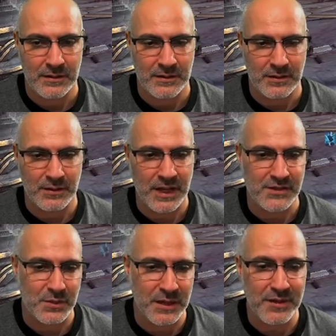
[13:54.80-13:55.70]
Okay, so
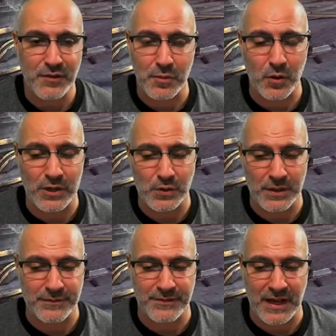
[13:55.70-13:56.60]
we hit for one
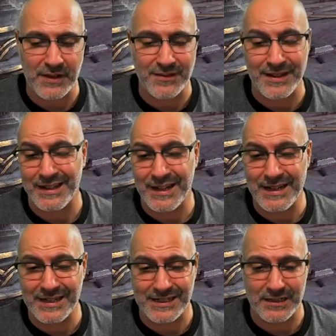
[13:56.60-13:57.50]
twenty-five, not
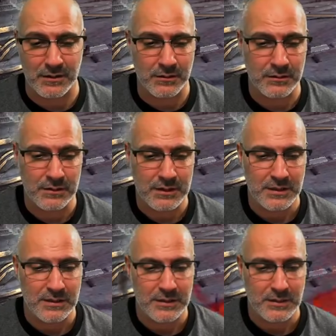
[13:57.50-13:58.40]
ideal,
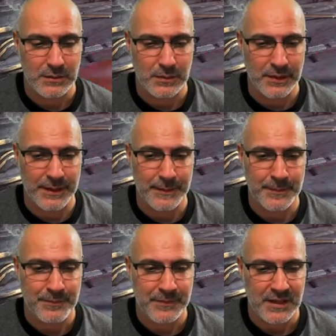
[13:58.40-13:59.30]
right?
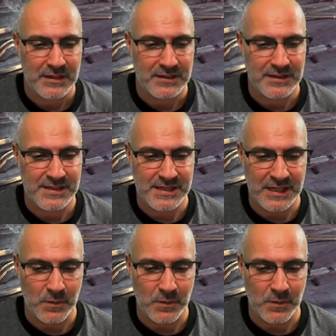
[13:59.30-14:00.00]
Let's see, can